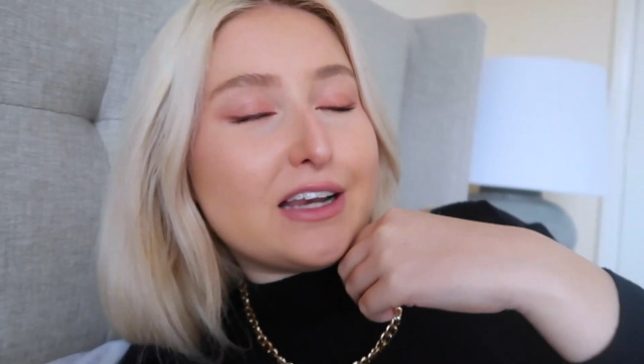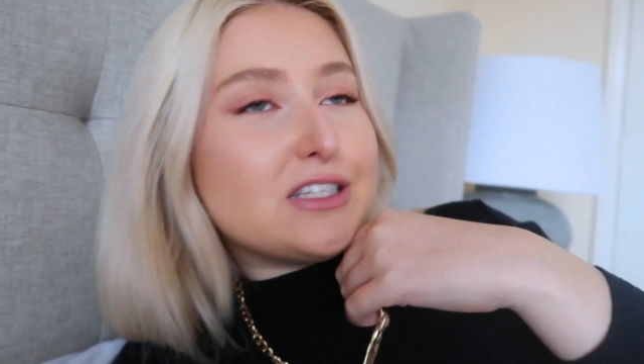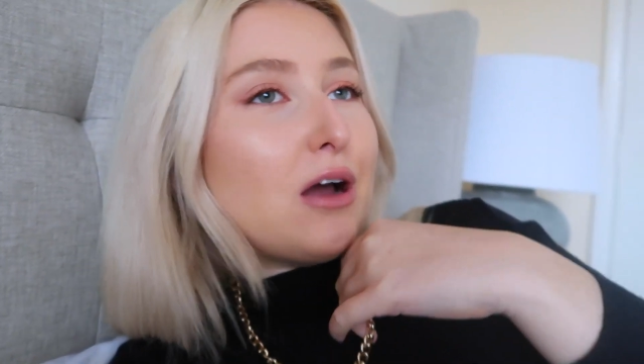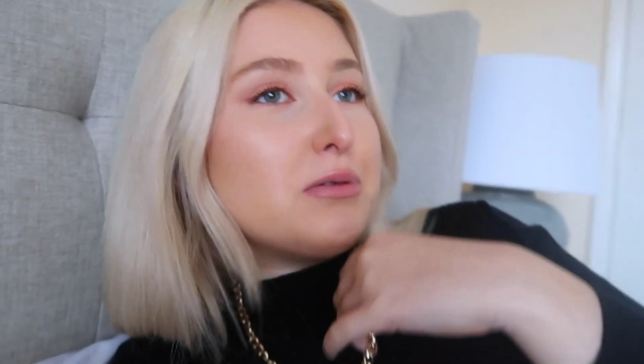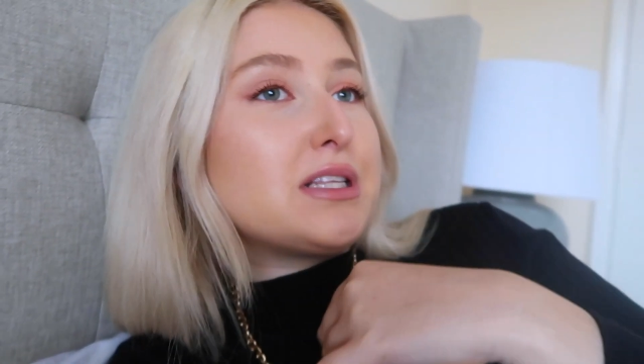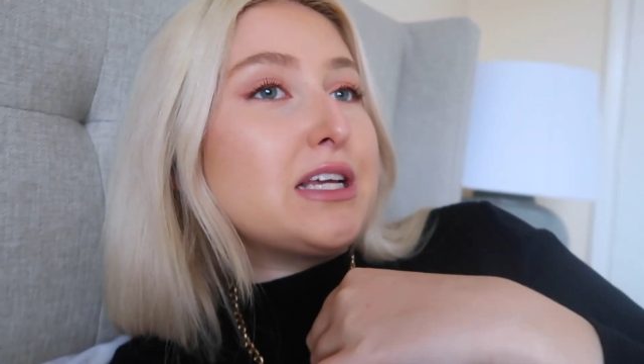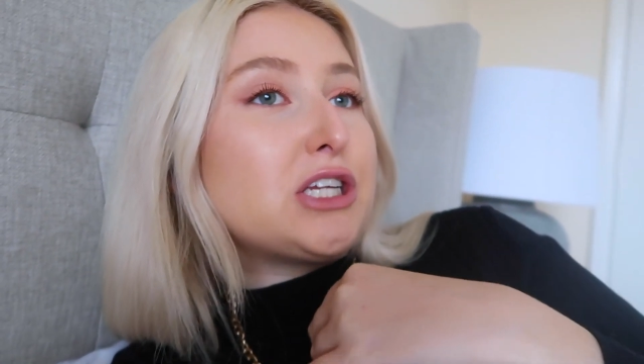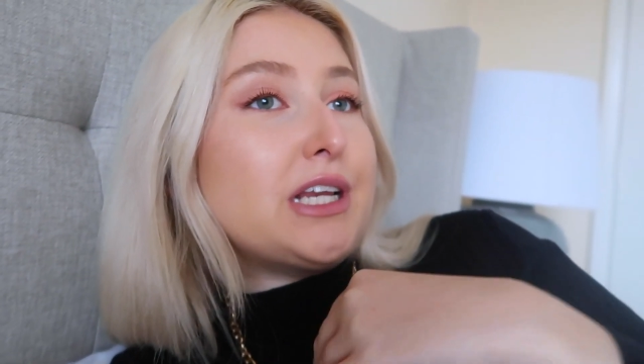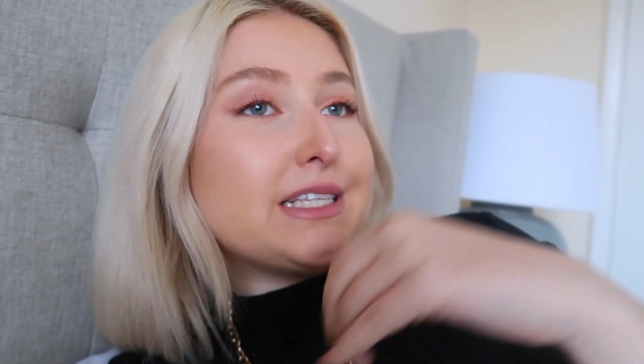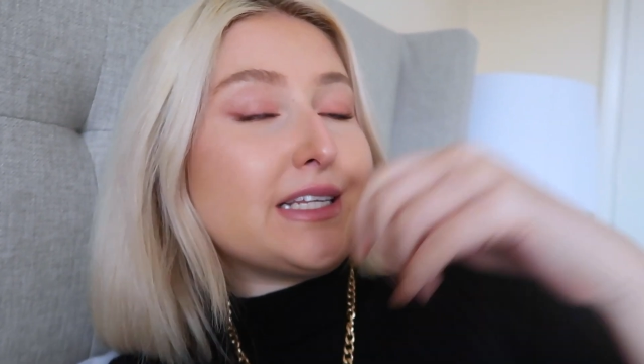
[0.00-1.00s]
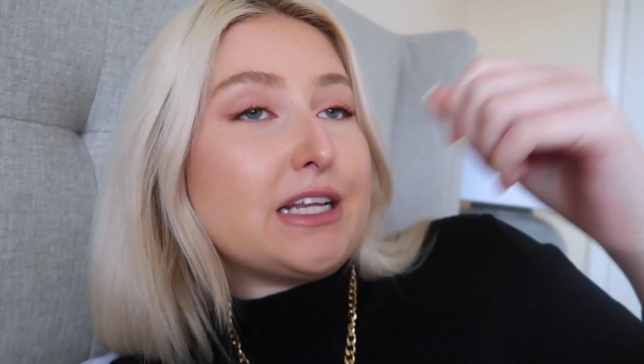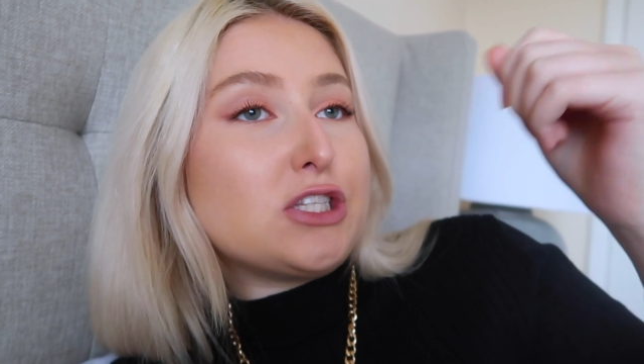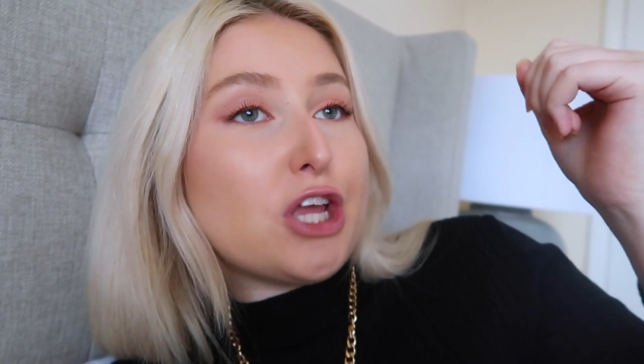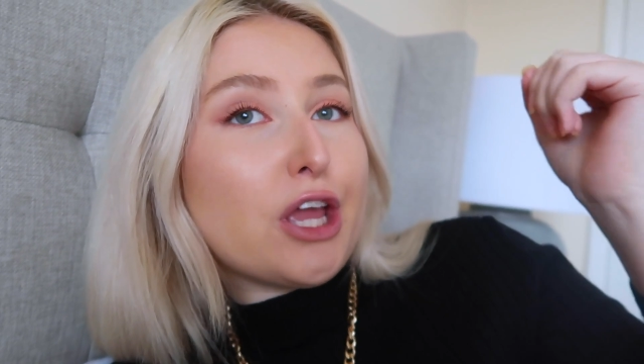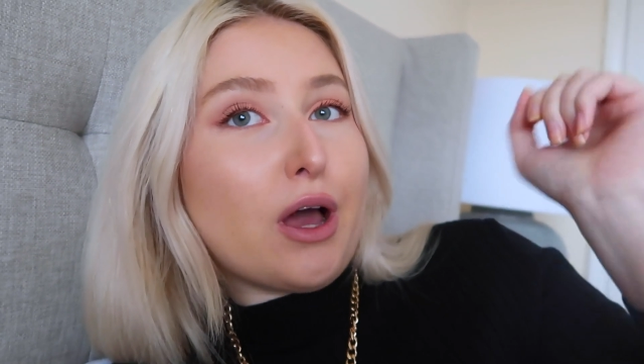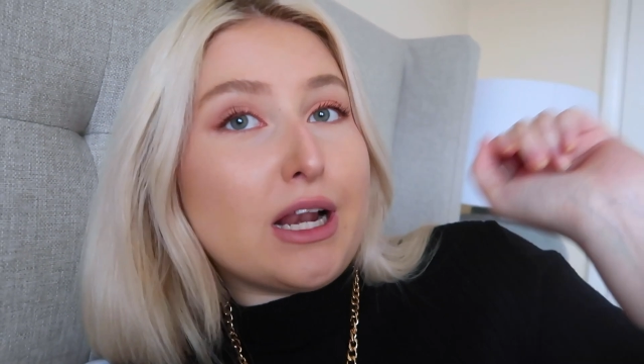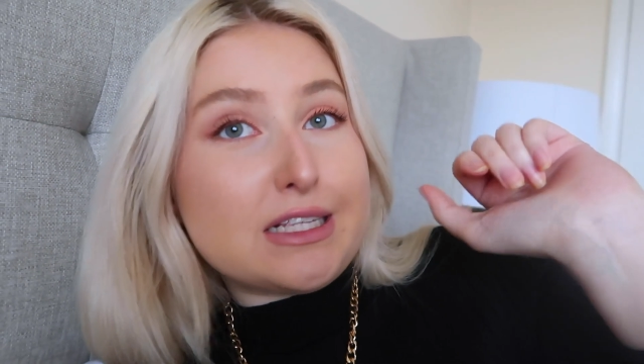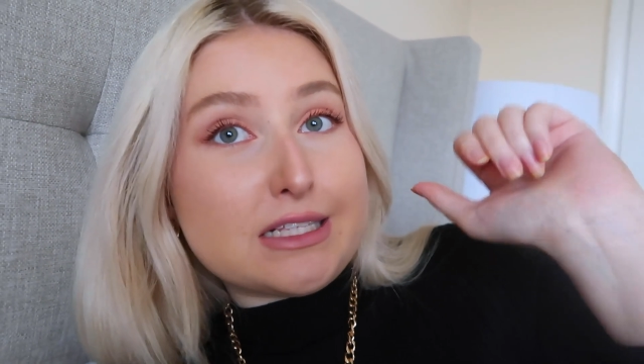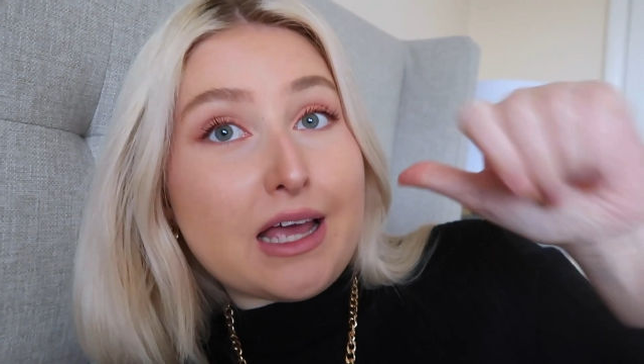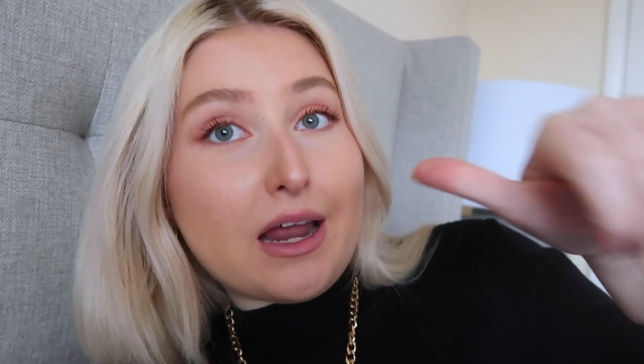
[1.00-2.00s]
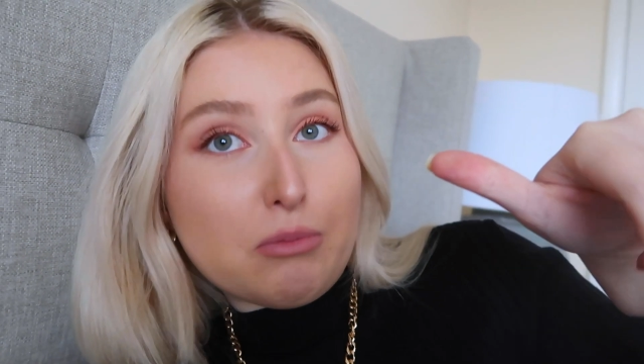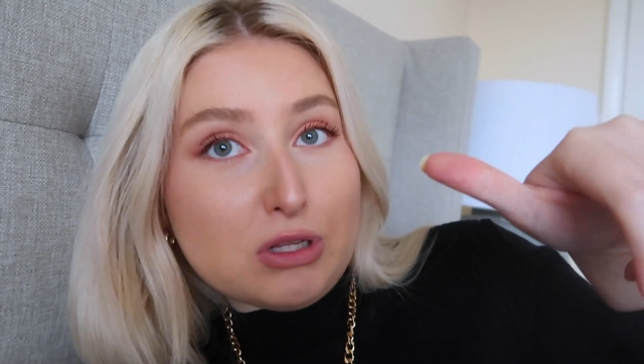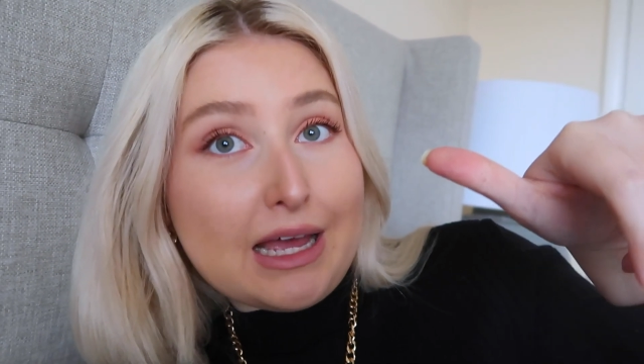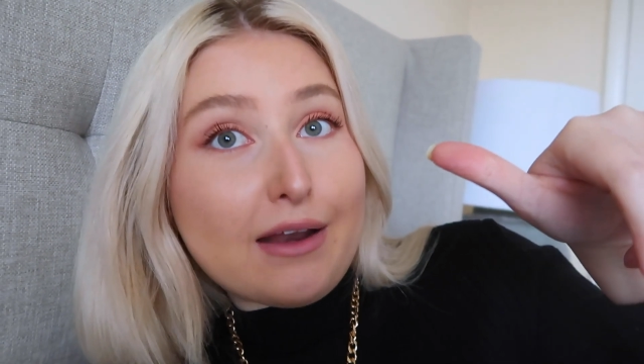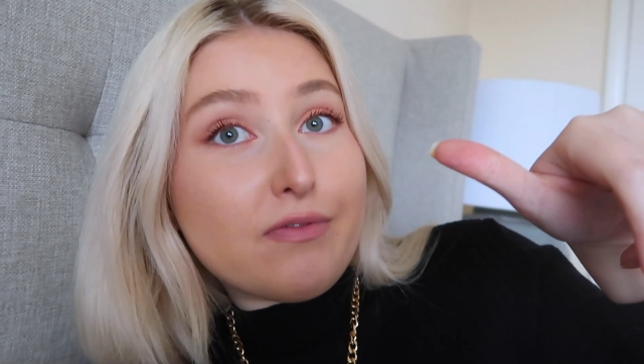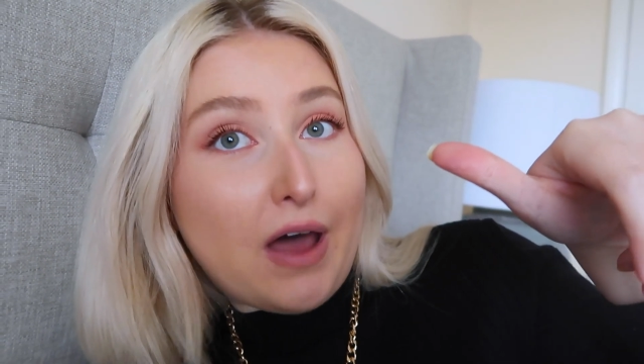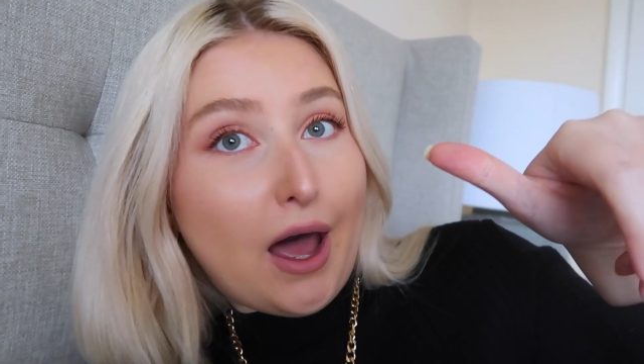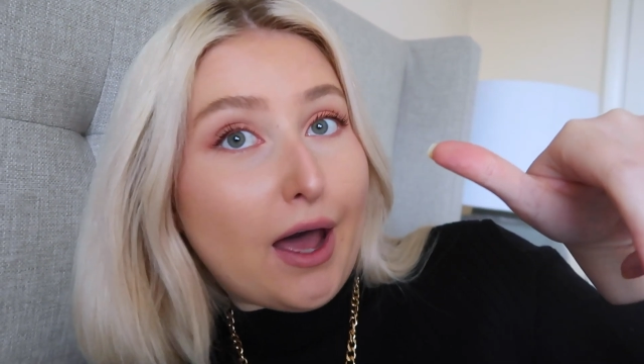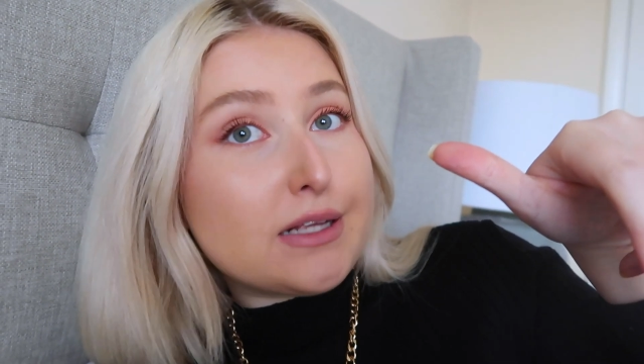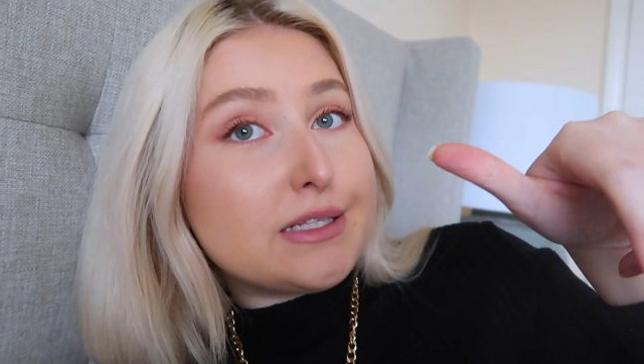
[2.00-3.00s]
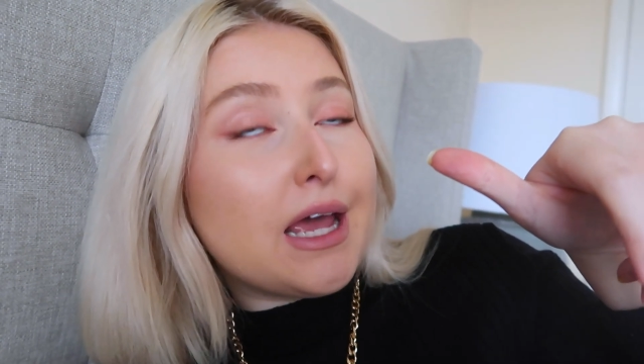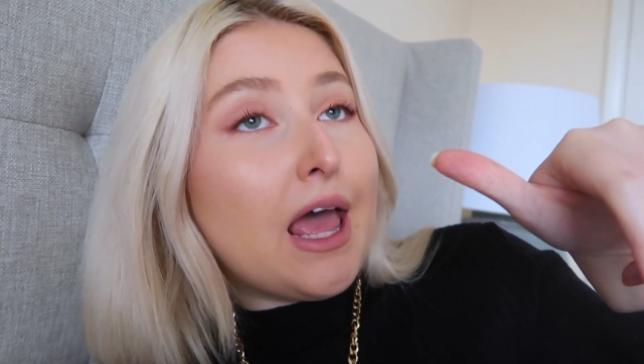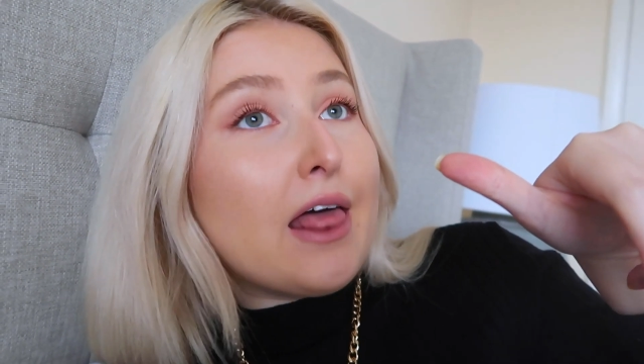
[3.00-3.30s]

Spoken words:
And I was literally listening to, I listened to Hannah Montana first,